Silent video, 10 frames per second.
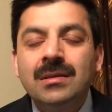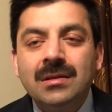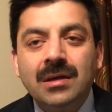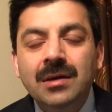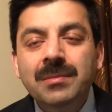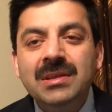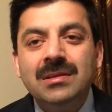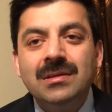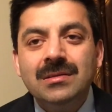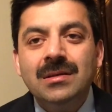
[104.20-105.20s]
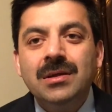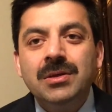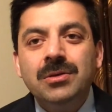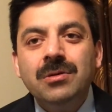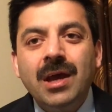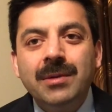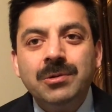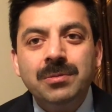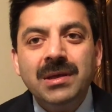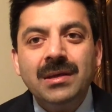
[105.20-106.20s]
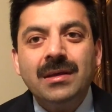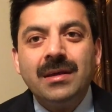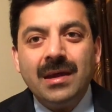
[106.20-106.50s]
The third myth is you have to be